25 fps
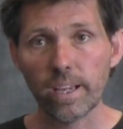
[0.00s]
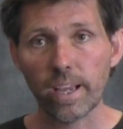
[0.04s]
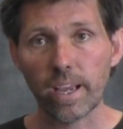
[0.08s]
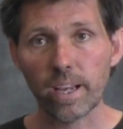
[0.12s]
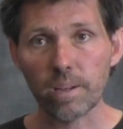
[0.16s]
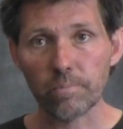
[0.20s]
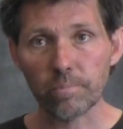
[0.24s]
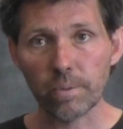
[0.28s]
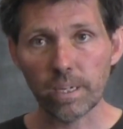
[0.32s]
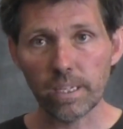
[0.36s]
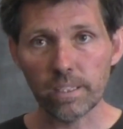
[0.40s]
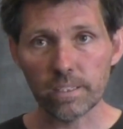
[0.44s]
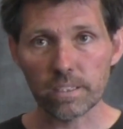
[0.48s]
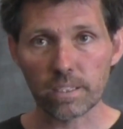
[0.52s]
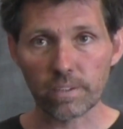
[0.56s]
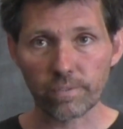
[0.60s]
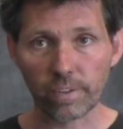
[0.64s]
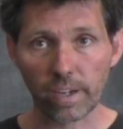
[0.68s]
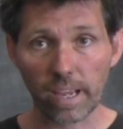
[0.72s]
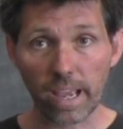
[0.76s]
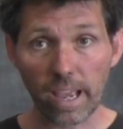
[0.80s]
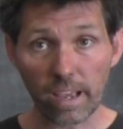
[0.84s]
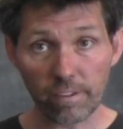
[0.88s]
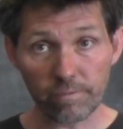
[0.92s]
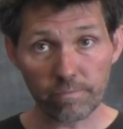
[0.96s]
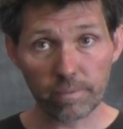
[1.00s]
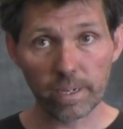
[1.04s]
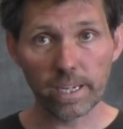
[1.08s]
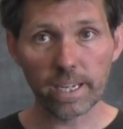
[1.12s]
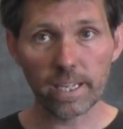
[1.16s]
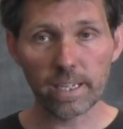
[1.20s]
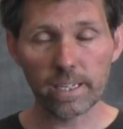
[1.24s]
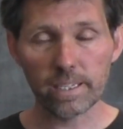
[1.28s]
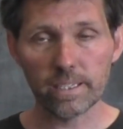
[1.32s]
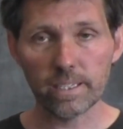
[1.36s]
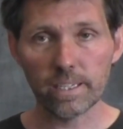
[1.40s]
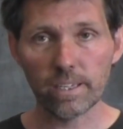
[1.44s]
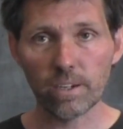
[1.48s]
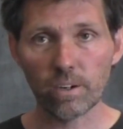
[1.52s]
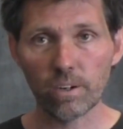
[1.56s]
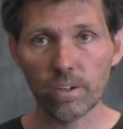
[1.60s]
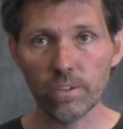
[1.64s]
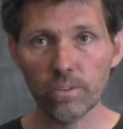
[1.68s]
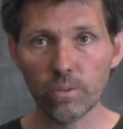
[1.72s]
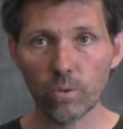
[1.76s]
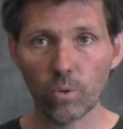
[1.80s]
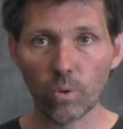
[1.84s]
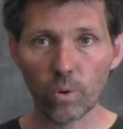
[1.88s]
and it means that if I have my LED on,